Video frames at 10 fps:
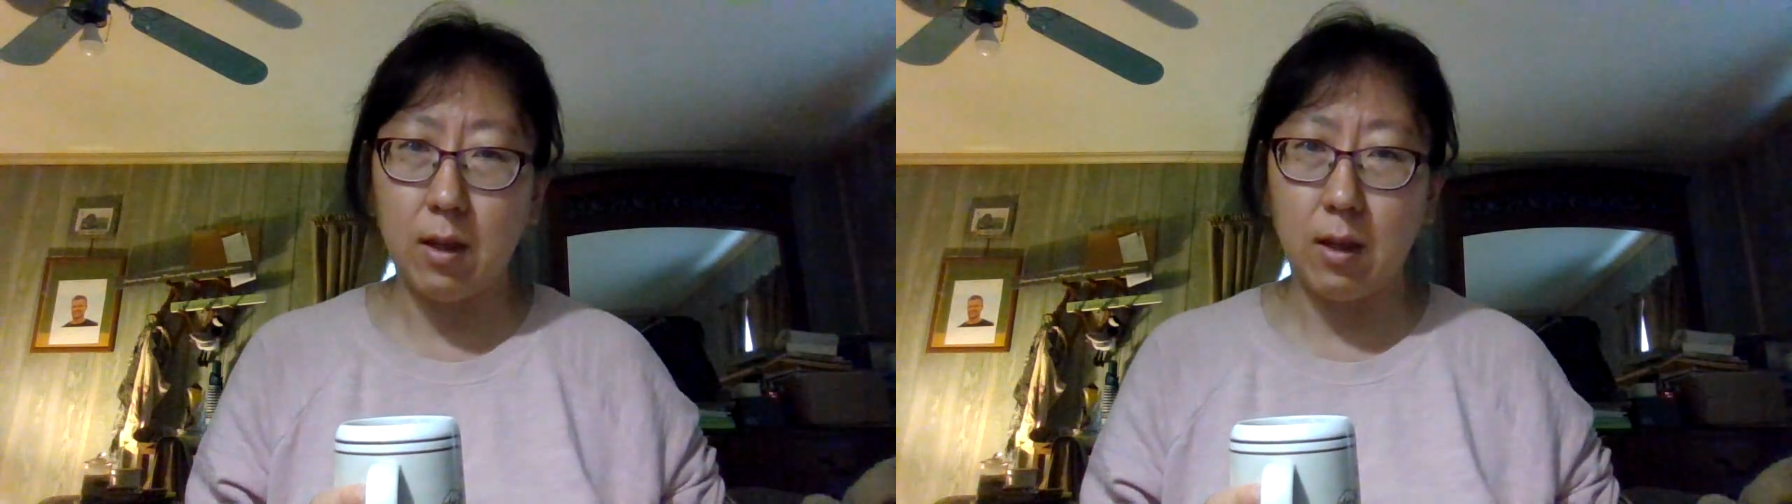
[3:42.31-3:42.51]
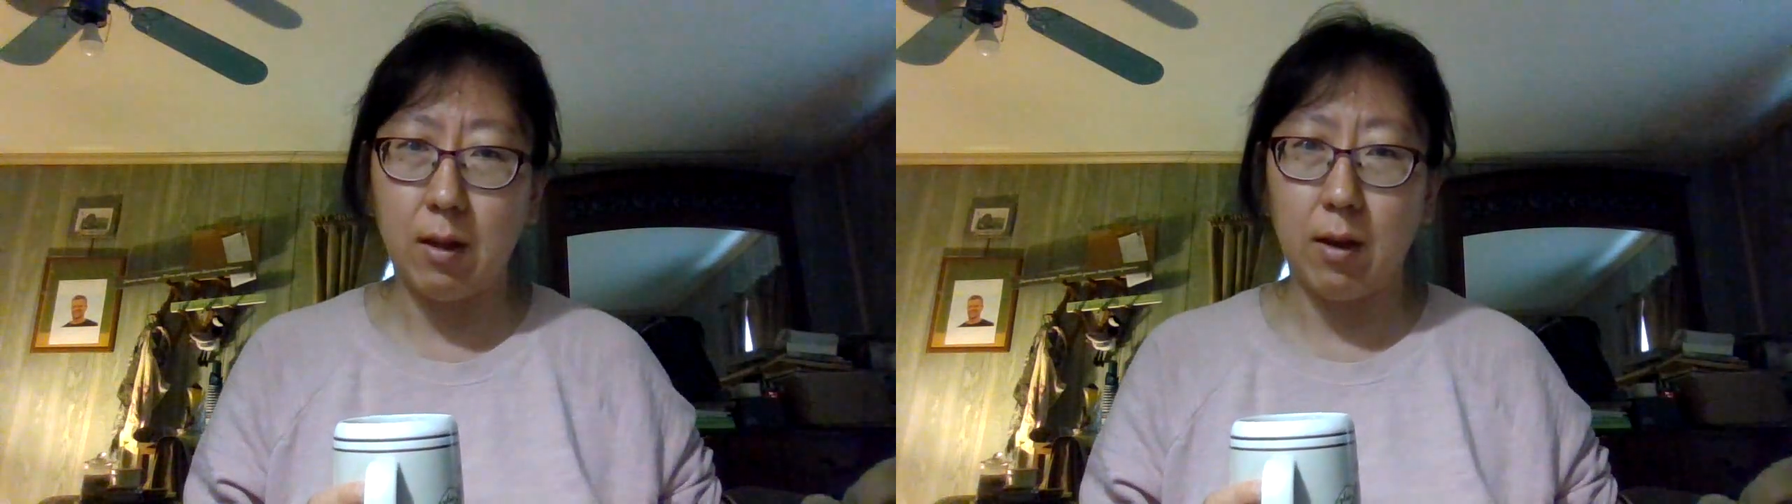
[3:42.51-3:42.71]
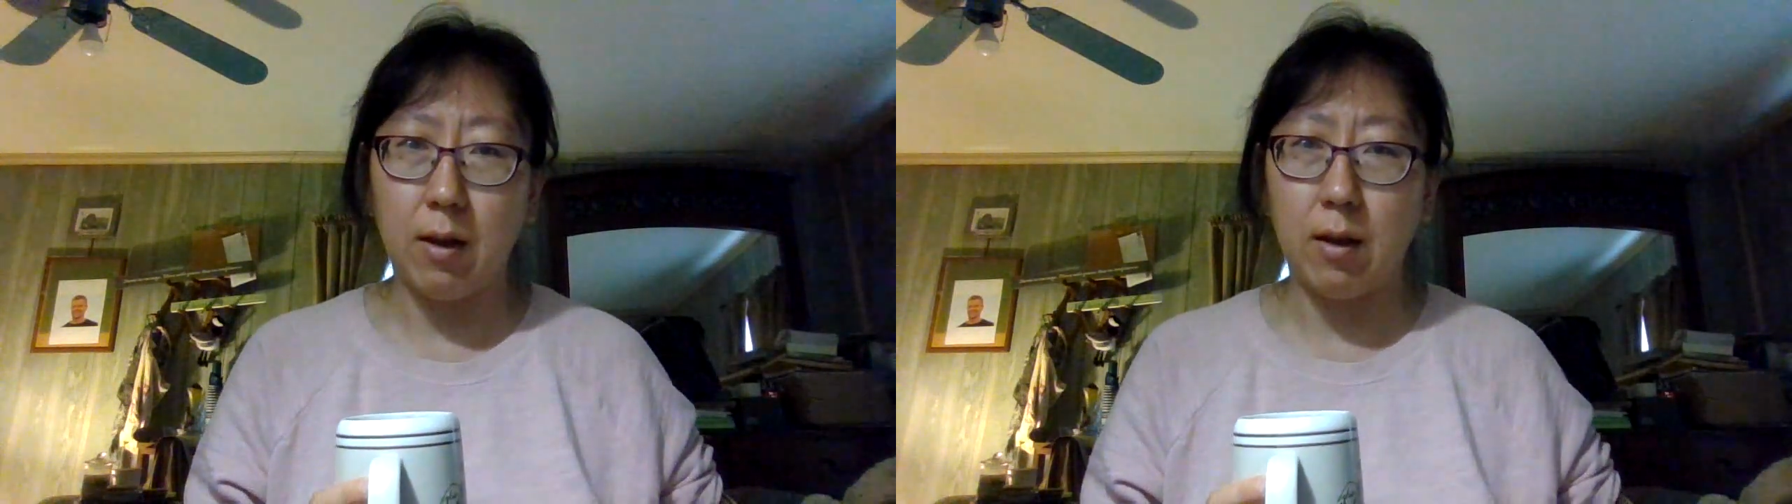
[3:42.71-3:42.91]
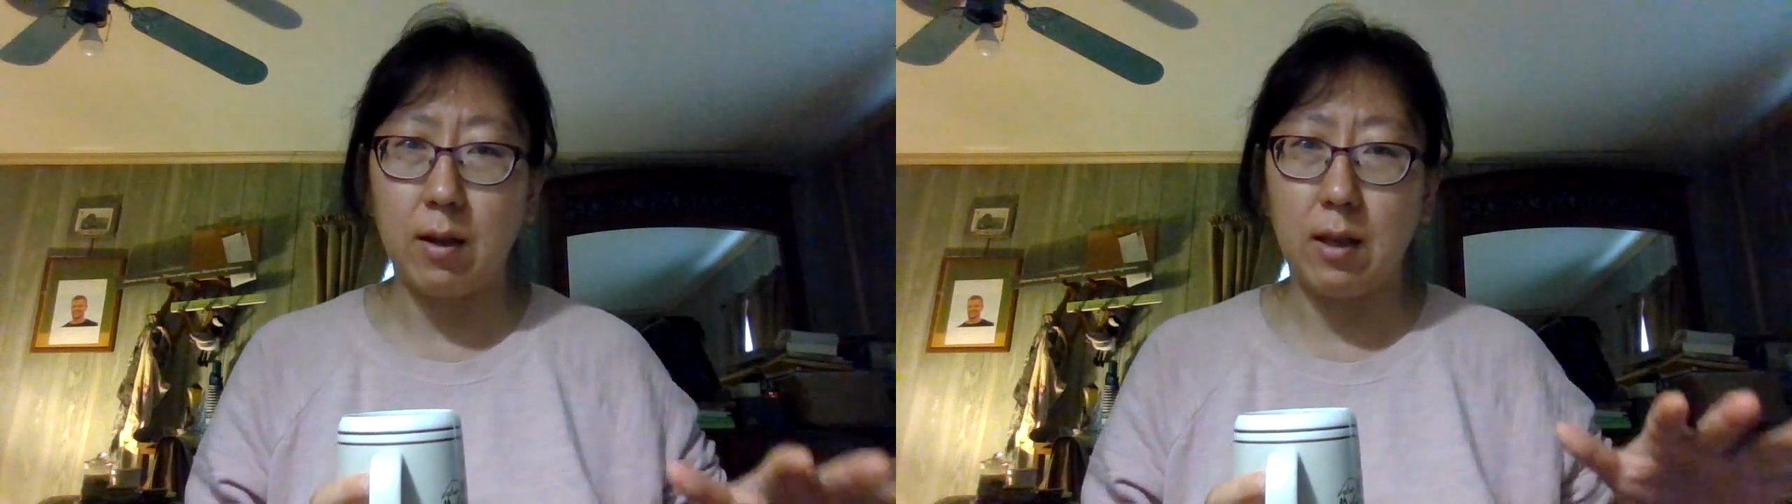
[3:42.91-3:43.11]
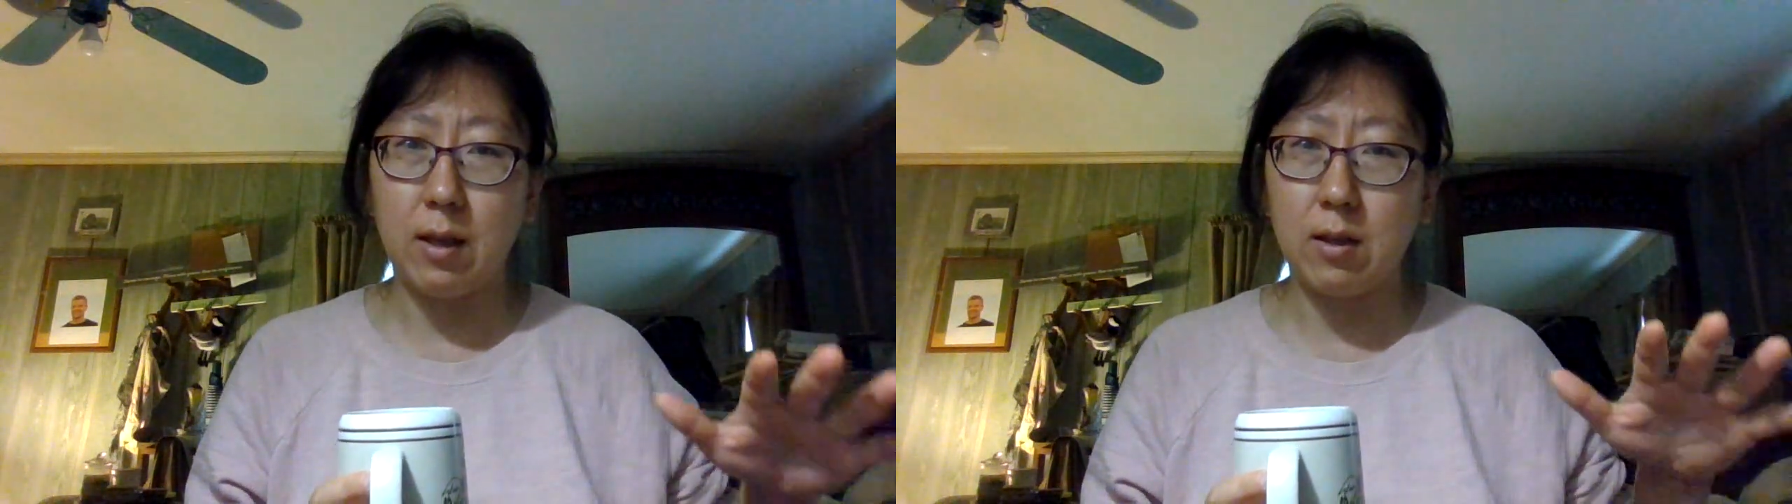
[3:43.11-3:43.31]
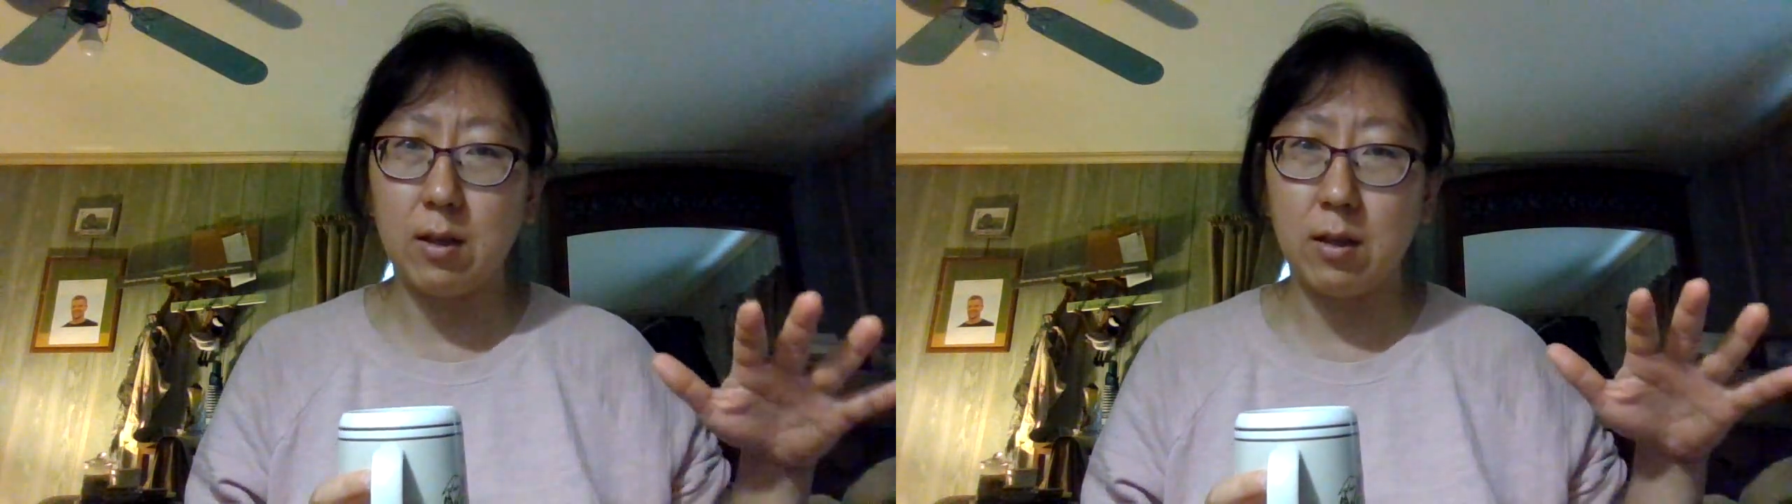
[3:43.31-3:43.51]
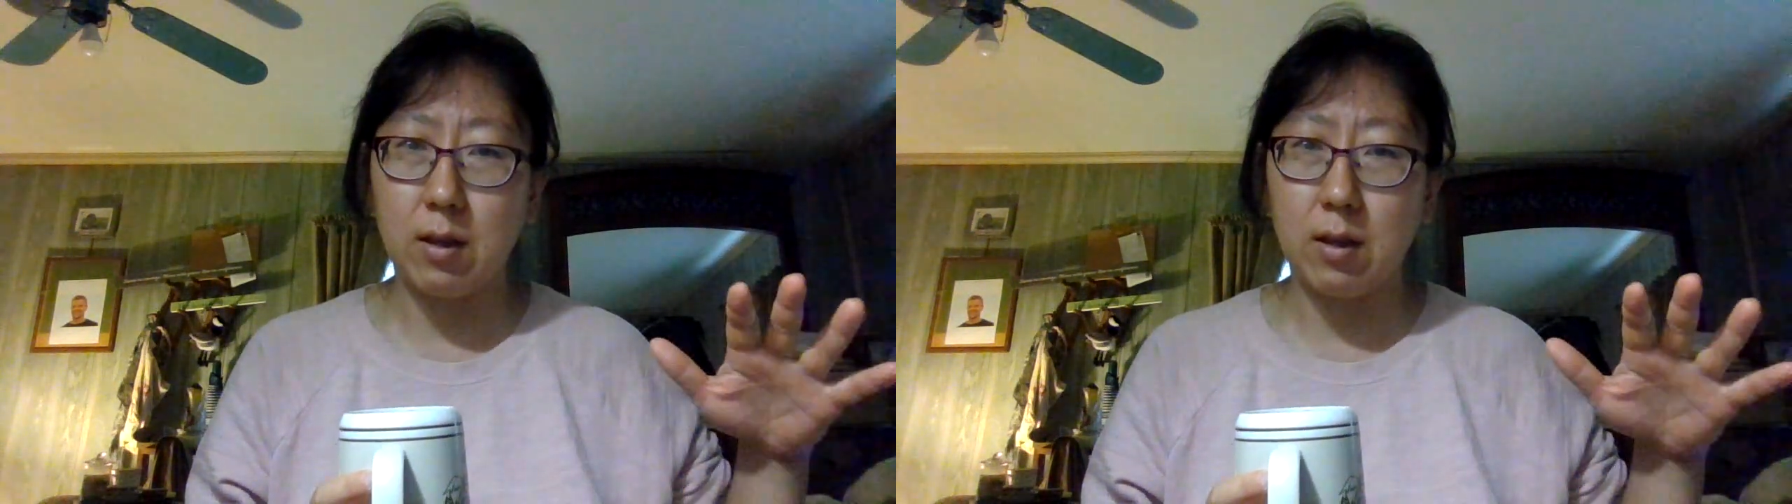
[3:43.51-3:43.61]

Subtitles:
and I can't